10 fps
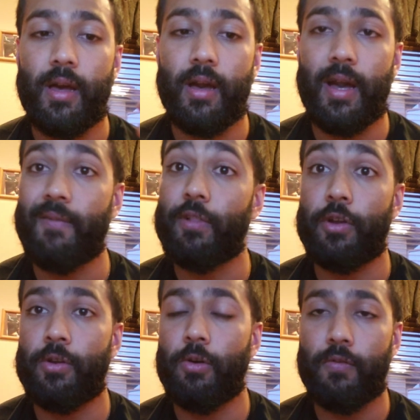I've
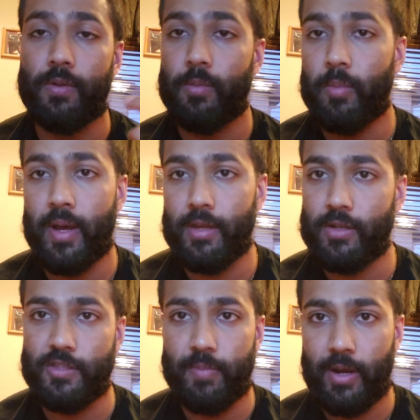learned over my
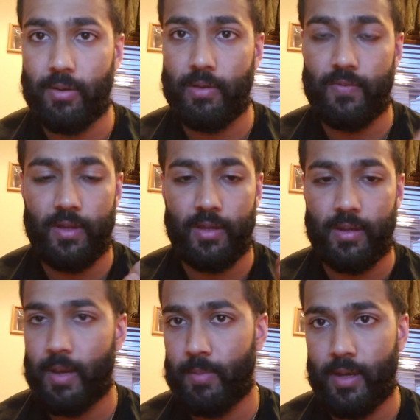years of powerlifting.
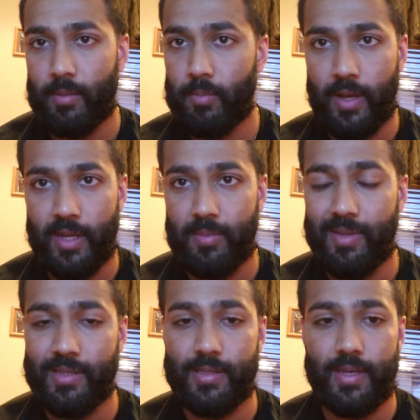I'm not by any
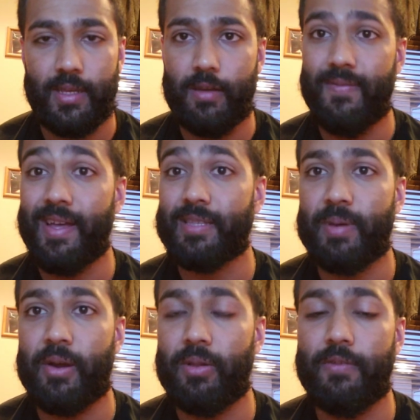means like an advanced
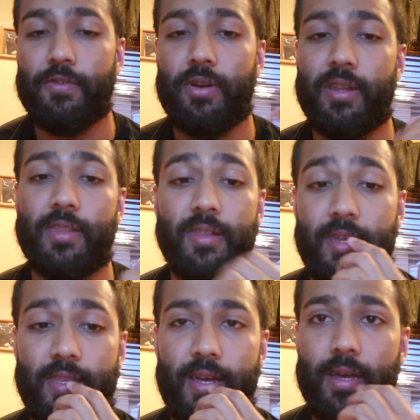powerlifter or anything
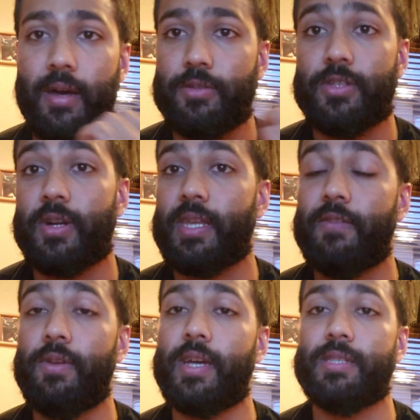like that. I'll just try to
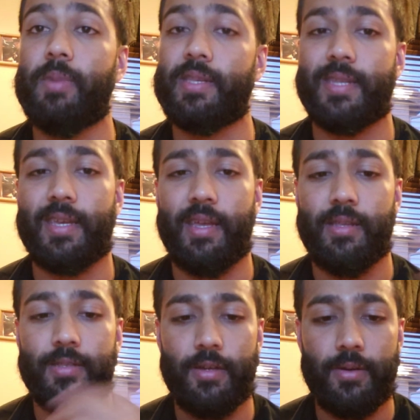give you guys the best I
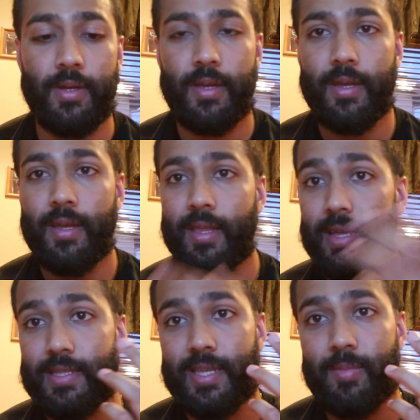can. So
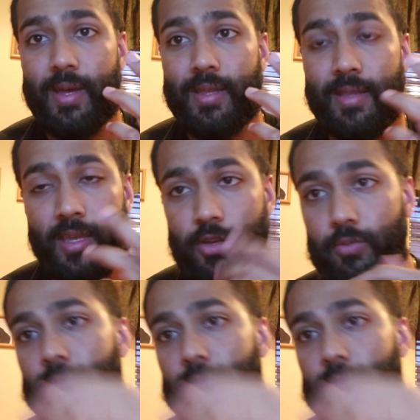that's it, man. Thank you.